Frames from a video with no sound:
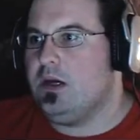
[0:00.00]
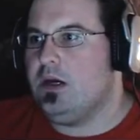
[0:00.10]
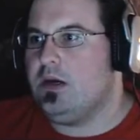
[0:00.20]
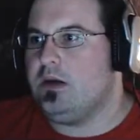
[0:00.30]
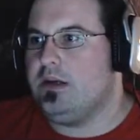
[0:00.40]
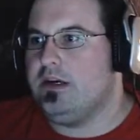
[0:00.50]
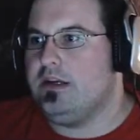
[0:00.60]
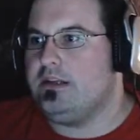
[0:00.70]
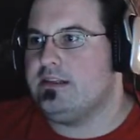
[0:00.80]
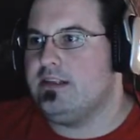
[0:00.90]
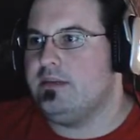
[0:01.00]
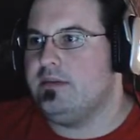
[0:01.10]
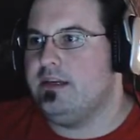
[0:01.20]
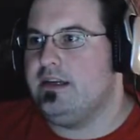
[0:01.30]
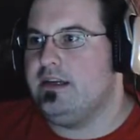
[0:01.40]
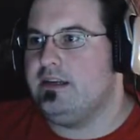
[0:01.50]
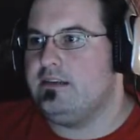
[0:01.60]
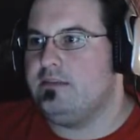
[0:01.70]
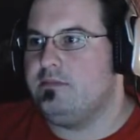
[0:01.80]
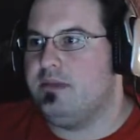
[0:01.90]
Oh, good. Slender
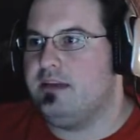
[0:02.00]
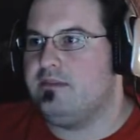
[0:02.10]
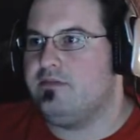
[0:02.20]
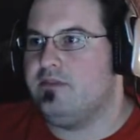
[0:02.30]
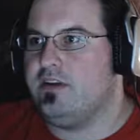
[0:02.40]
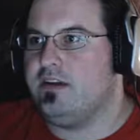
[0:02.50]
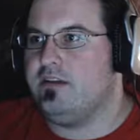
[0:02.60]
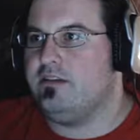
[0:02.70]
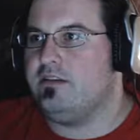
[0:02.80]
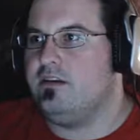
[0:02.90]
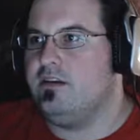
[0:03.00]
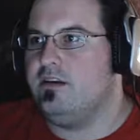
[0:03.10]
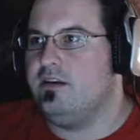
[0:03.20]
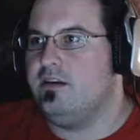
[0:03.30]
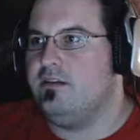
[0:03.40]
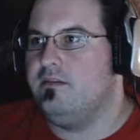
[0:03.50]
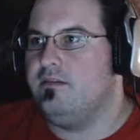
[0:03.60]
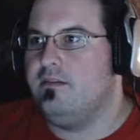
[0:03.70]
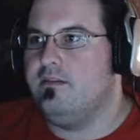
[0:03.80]
Man's mask friend is gone.